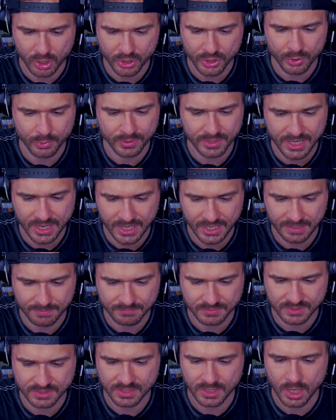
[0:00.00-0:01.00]
Mario
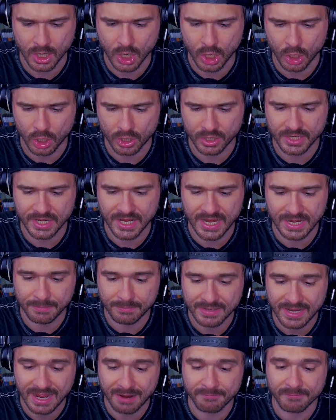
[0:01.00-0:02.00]
games are
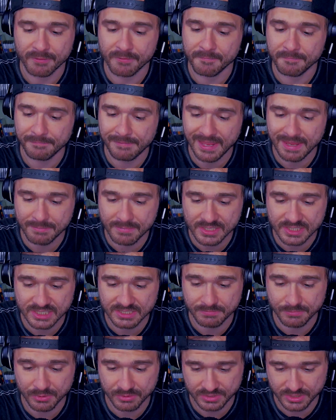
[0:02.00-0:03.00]
named after
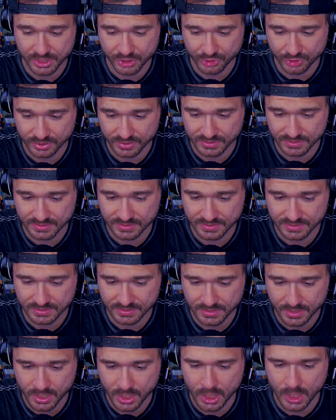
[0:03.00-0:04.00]
famous musicians.